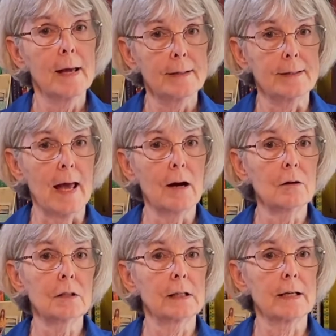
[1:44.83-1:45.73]
Now
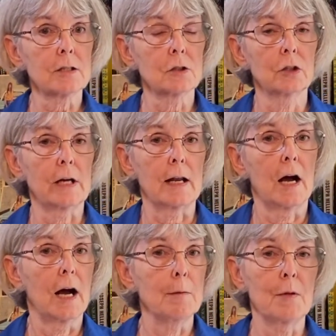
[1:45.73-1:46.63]
let's look at a
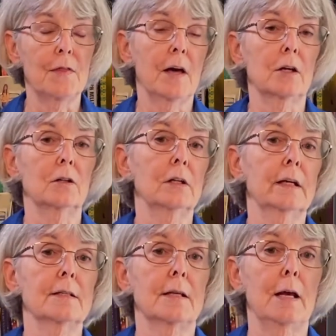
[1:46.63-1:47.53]
hypothetical
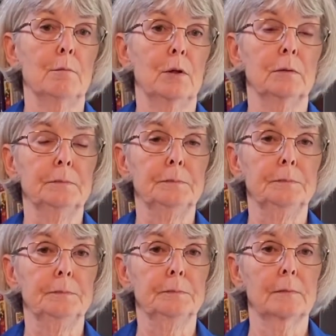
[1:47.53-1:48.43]
example.
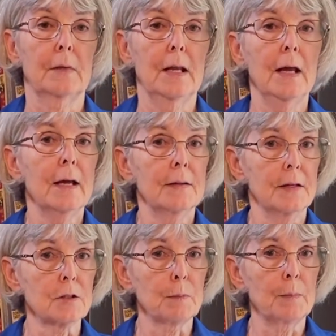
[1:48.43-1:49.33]
This
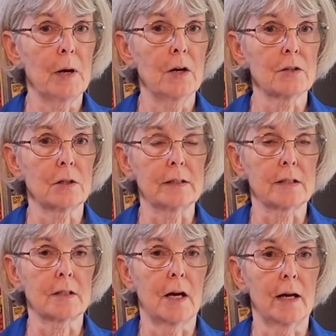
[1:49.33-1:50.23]
proposal is
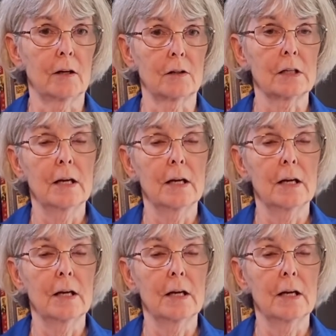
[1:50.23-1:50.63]
titled,